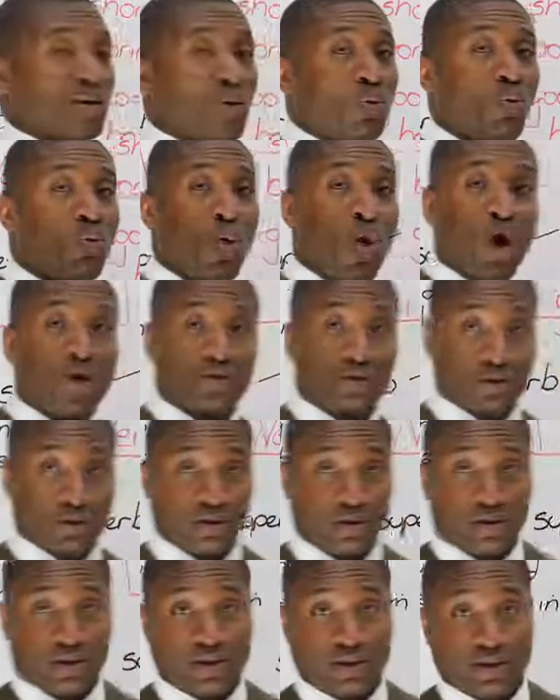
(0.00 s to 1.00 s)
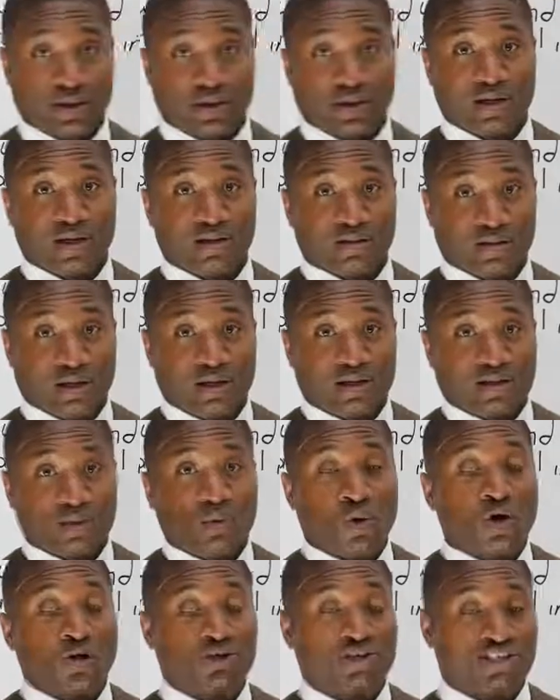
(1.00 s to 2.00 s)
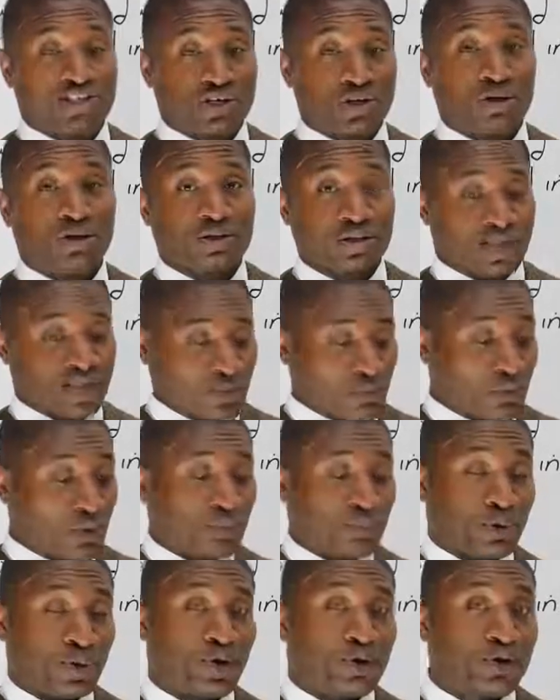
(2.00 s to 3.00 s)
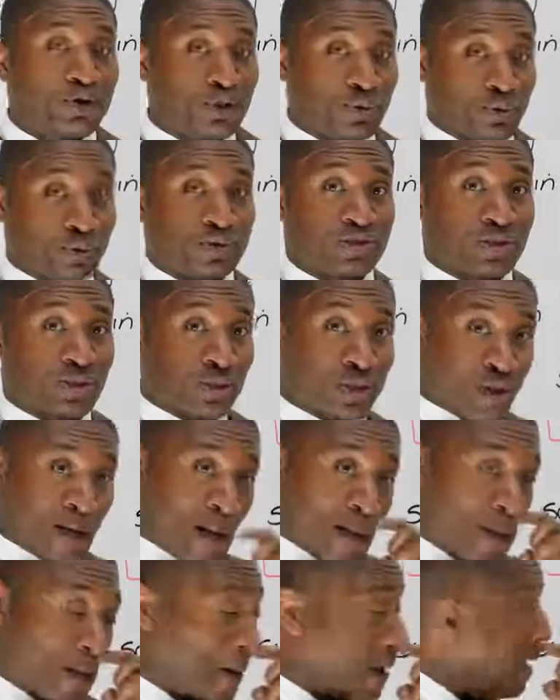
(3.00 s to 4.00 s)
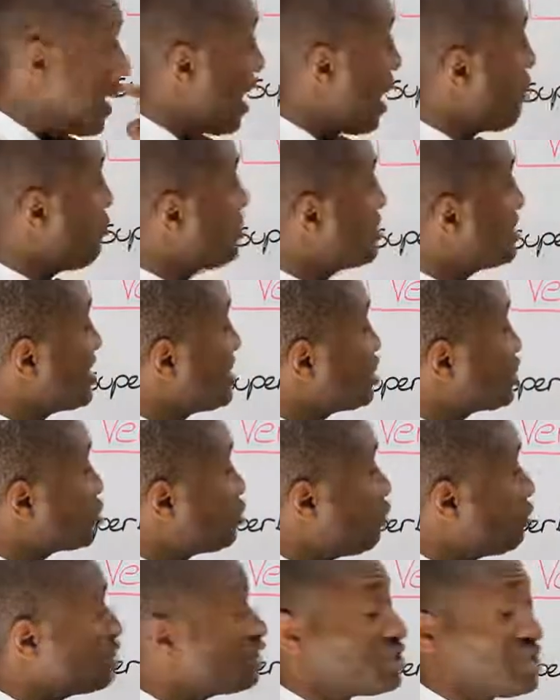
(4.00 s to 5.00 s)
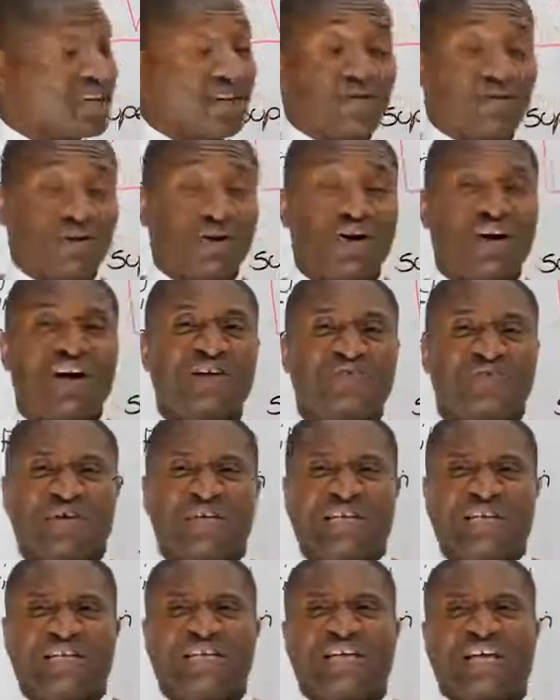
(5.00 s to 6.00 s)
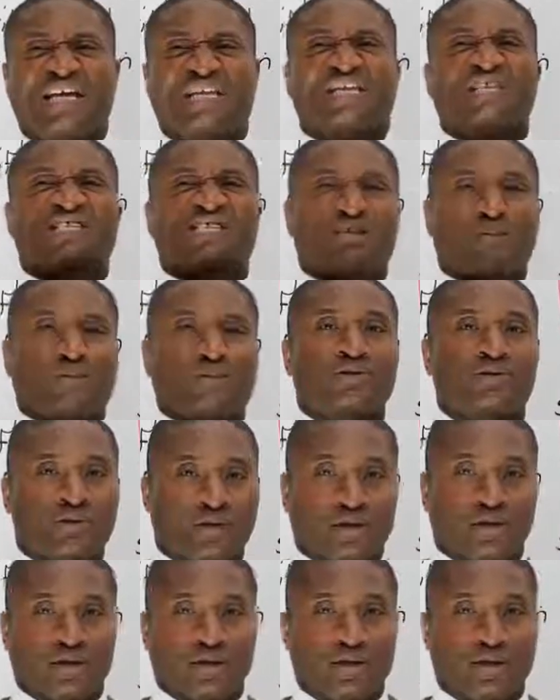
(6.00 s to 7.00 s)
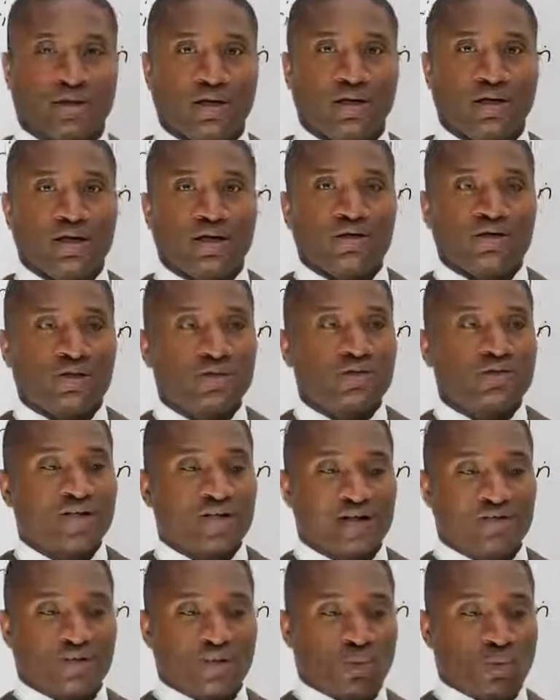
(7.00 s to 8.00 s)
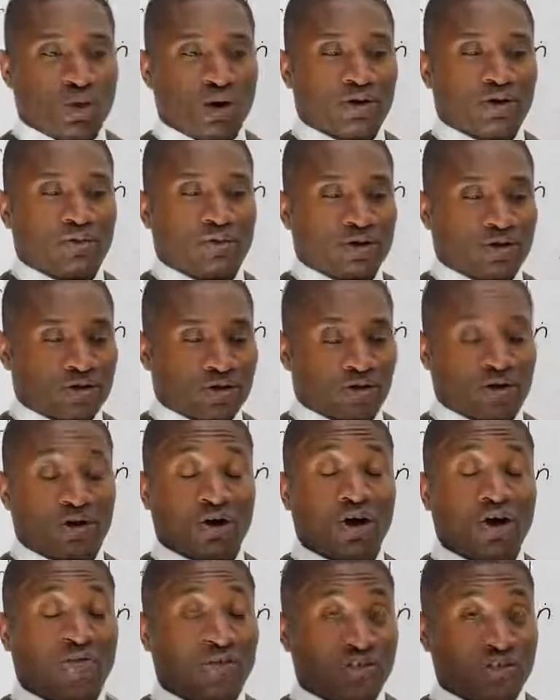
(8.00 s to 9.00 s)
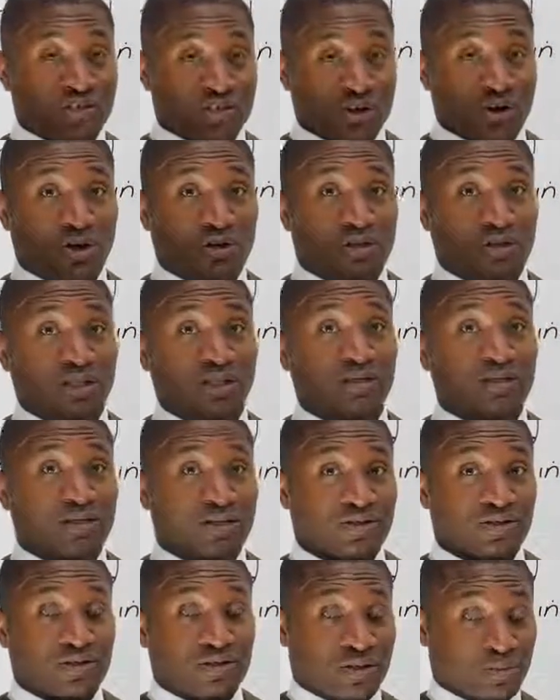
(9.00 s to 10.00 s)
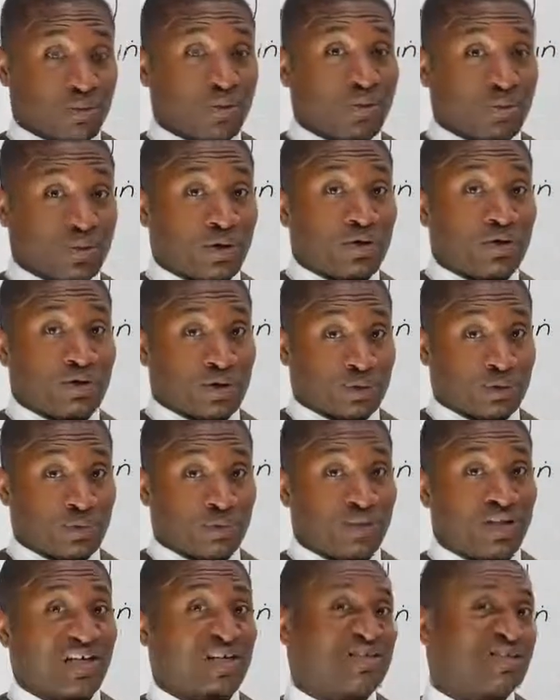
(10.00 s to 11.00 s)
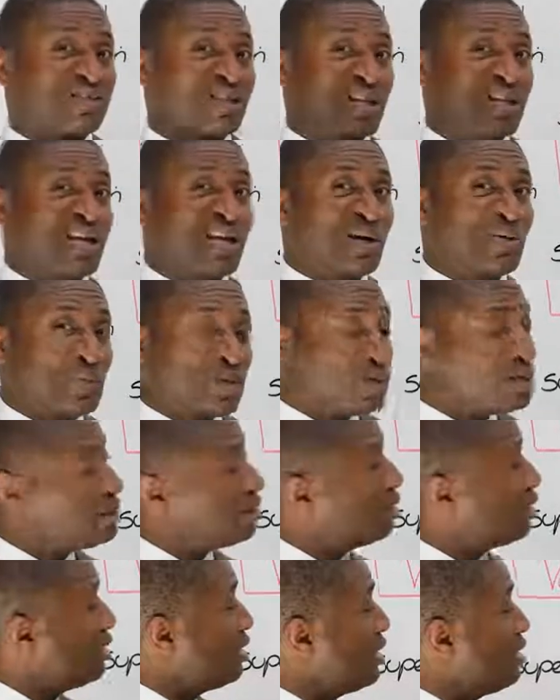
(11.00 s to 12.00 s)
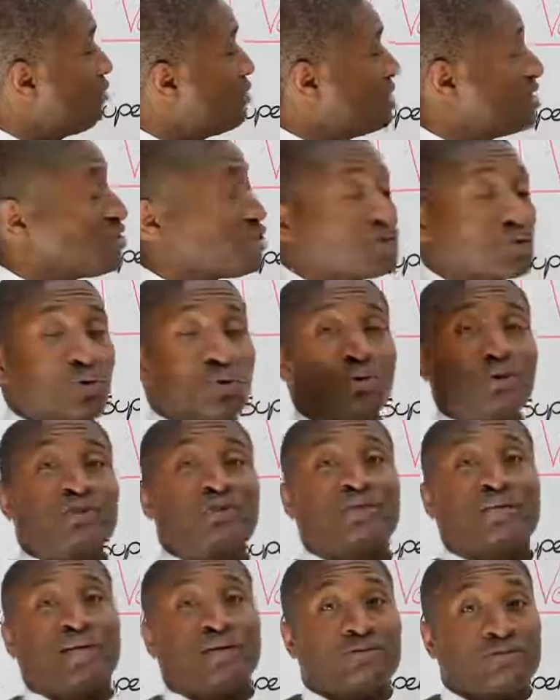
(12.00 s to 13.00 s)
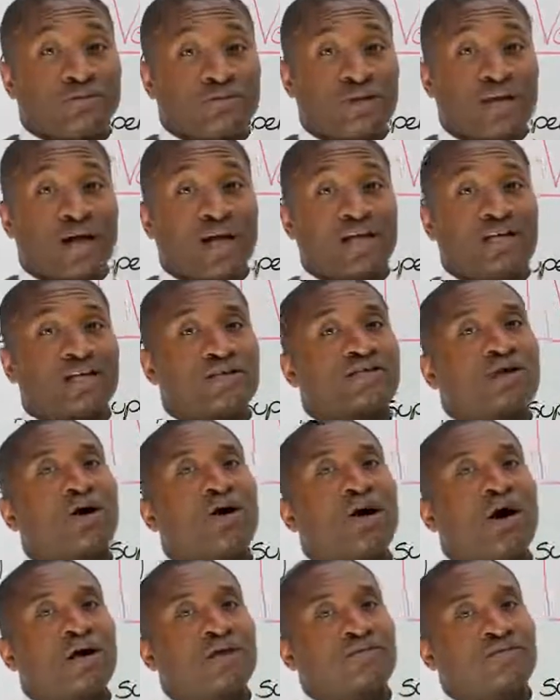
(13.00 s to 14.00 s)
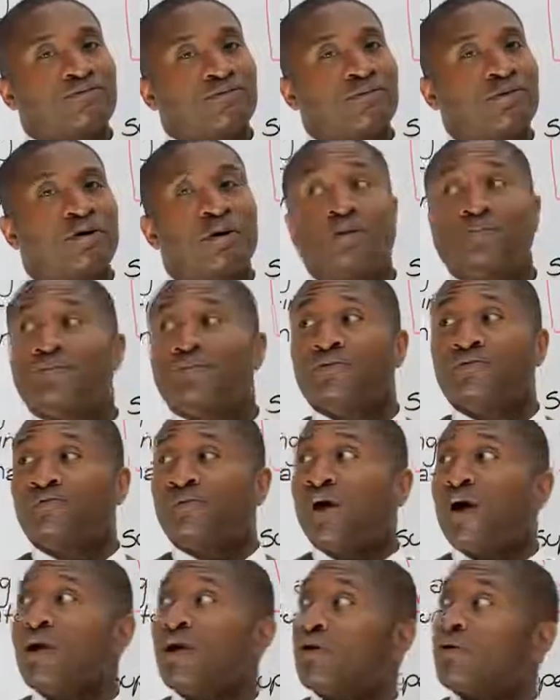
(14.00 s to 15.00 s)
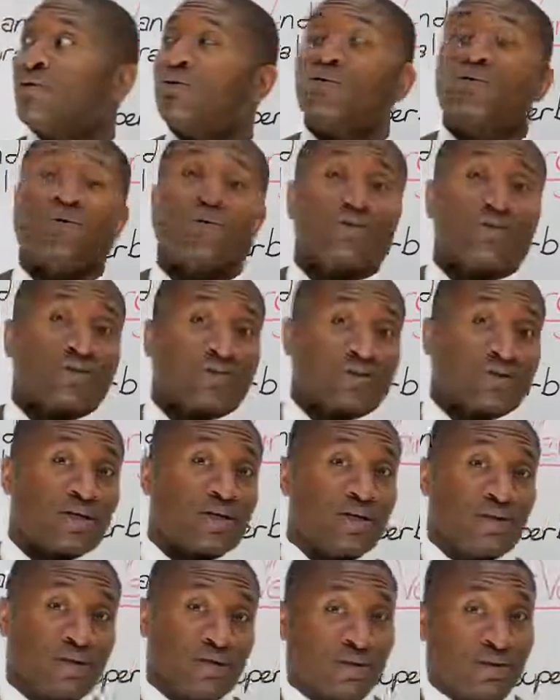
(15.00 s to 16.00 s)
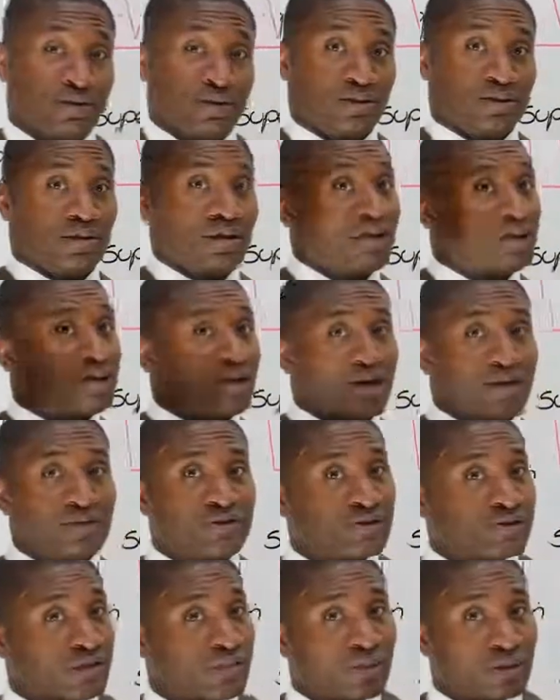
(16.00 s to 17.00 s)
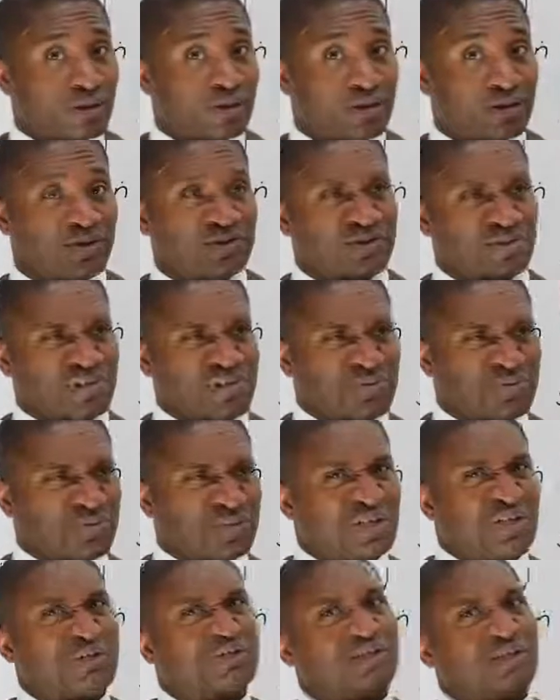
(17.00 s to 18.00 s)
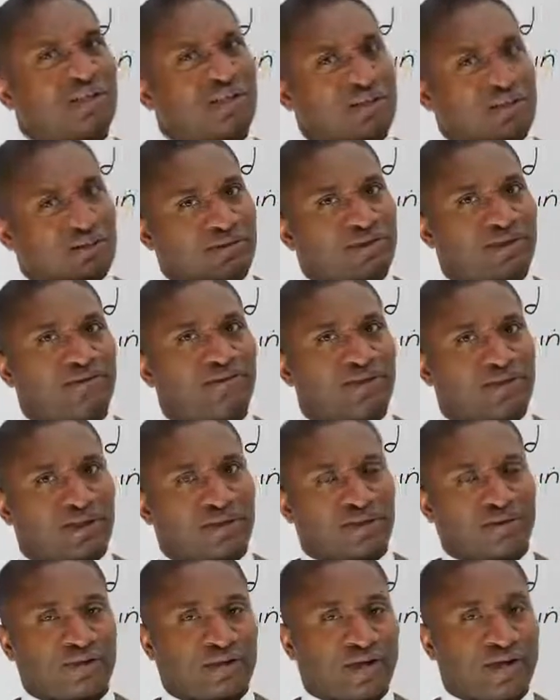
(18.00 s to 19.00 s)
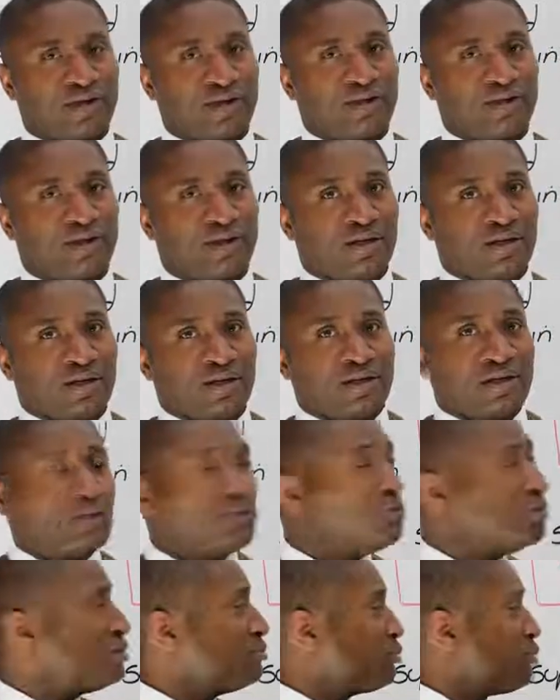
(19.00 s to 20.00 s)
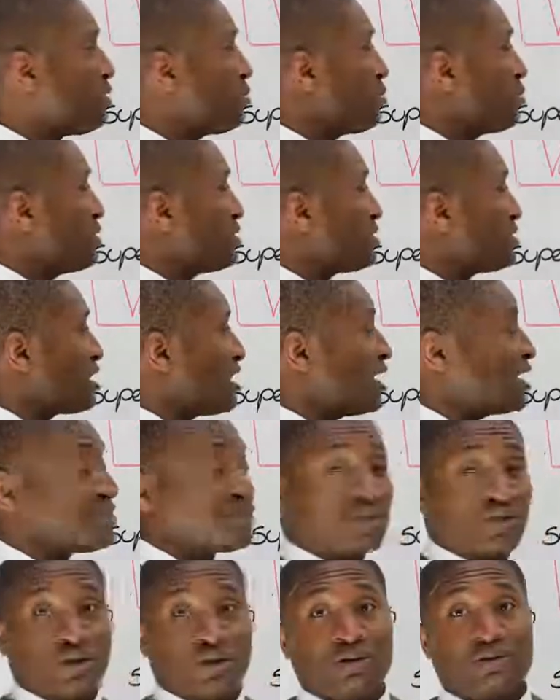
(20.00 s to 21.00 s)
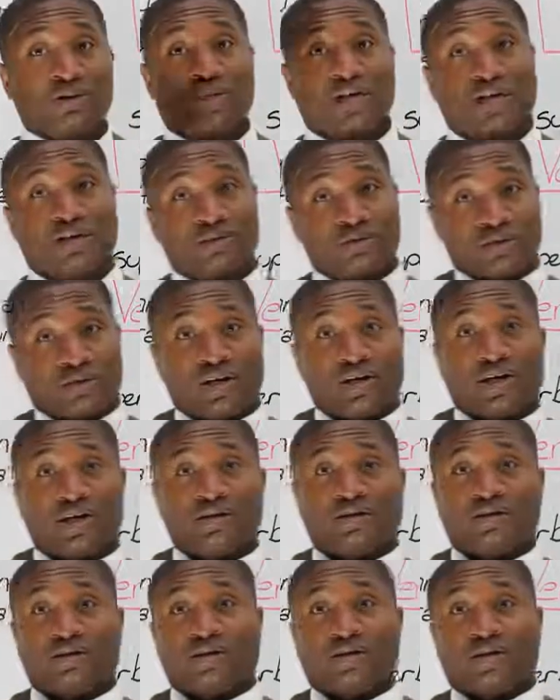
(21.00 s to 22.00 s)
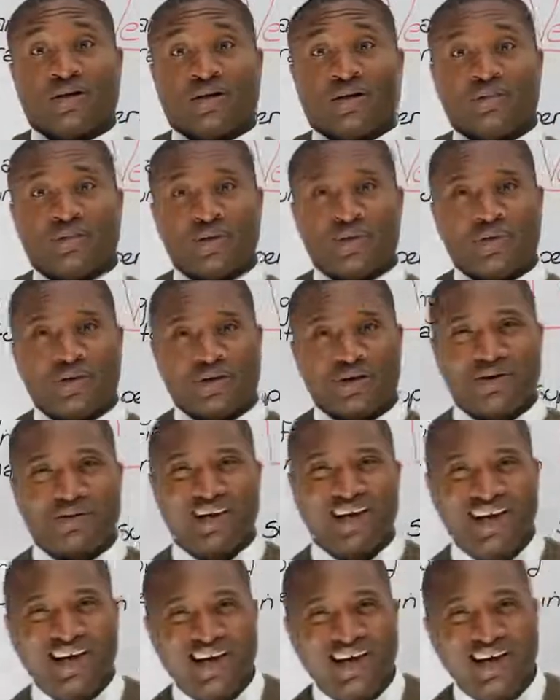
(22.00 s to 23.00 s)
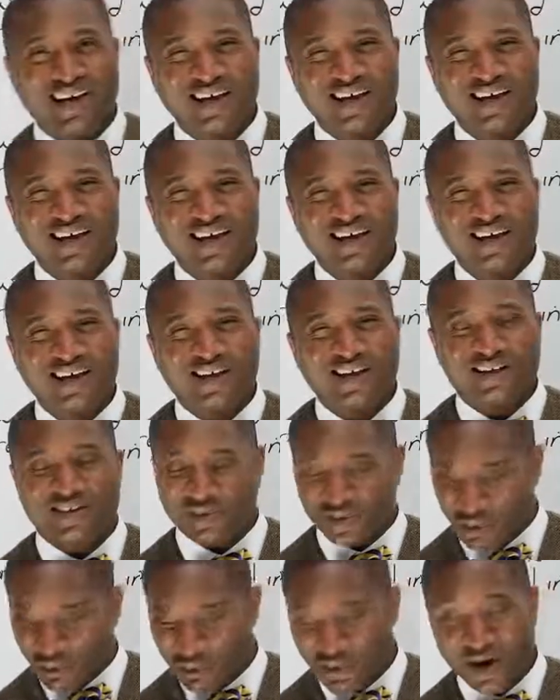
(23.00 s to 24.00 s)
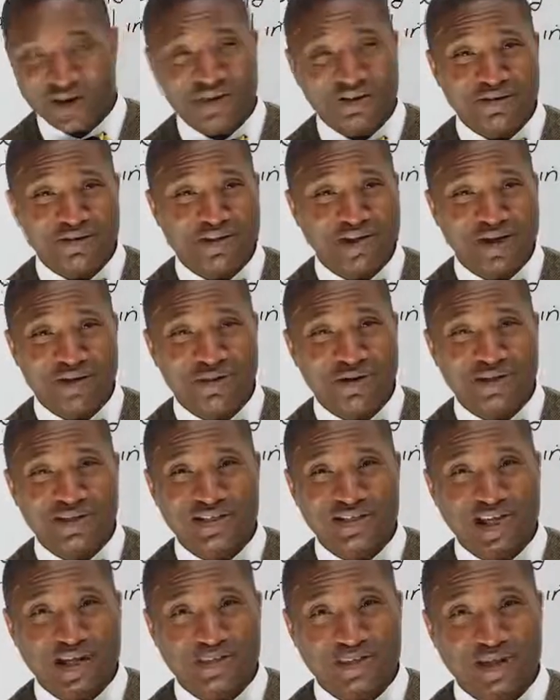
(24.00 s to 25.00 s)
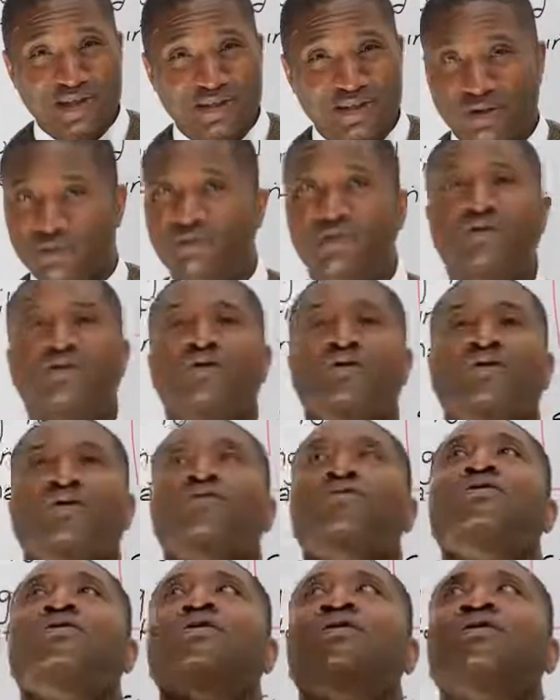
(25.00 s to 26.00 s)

like water, right? The water is scalding, it will burn you, it's so hot. And we say scorching for hot, for heat, like the summer sun. So you say if the water, the coffee is scalding, it will burn you because it's a liquid, but it's scorching outside, it's hot from the fire or the sun. They're similar, it's just we use it a little differently, okay? You wouldn't probably say it's scalding outside. People go, huh? Is there water that I'm going to step in? You go, no, no, no.